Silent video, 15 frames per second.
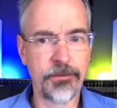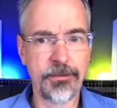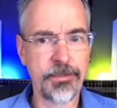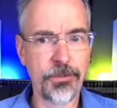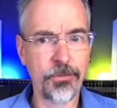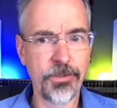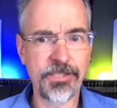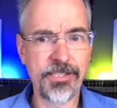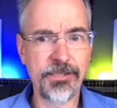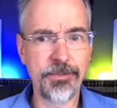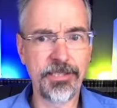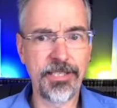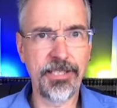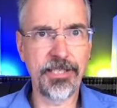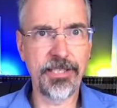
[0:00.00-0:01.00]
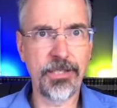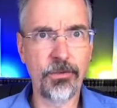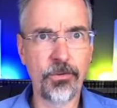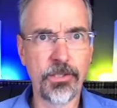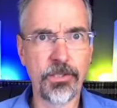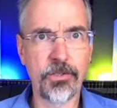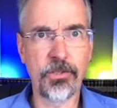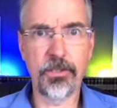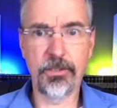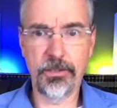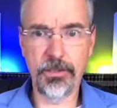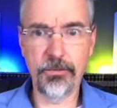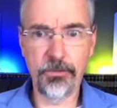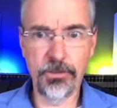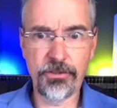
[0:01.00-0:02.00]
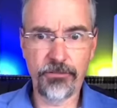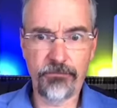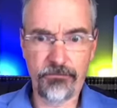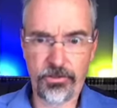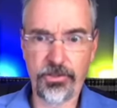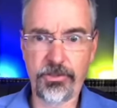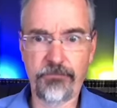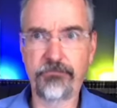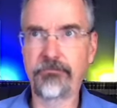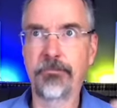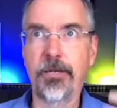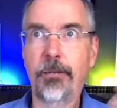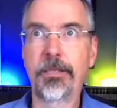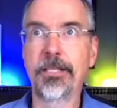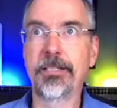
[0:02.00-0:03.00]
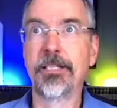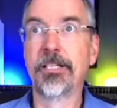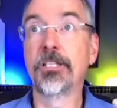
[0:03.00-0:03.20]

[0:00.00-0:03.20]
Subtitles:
He wasn't imitating anyone at all. He was just, I mean,